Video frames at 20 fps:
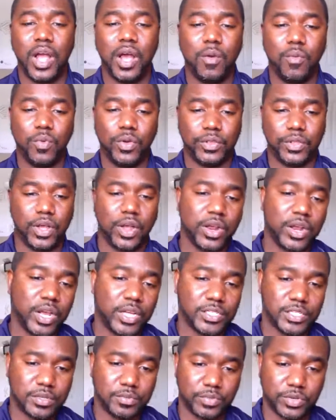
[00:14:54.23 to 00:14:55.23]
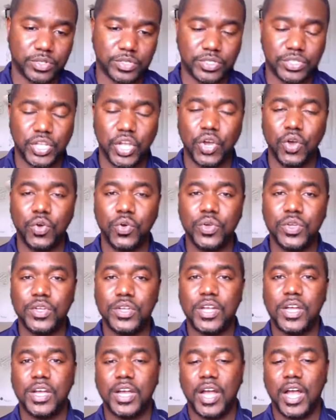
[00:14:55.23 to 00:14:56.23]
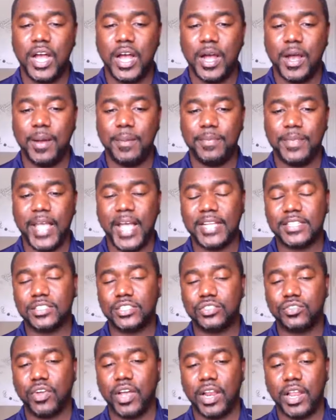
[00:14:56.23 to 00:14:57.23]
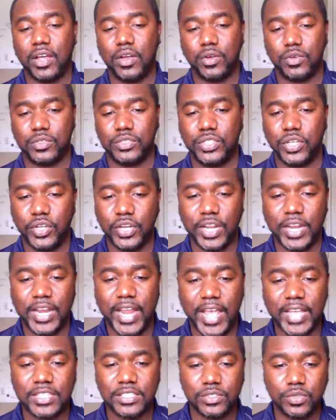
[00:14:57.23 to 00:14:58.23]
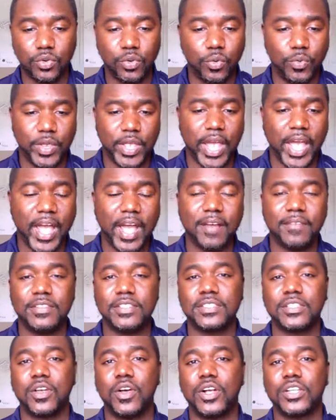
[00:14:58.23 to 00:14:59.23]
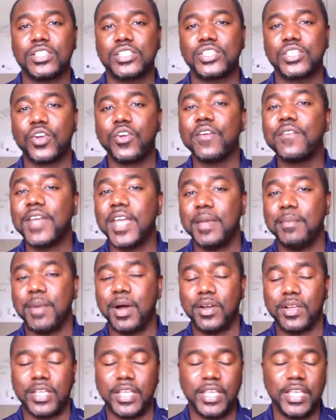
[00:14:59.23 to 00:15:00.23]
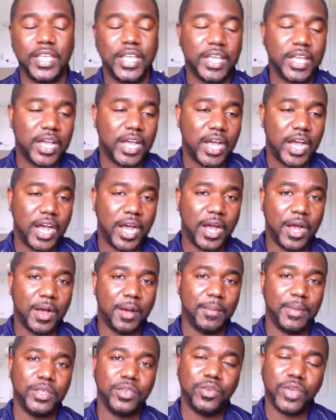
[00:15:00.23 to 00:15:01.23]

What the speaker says: with our customers. So that's Trello. So the next tool we have is called SurveyMonkey. And you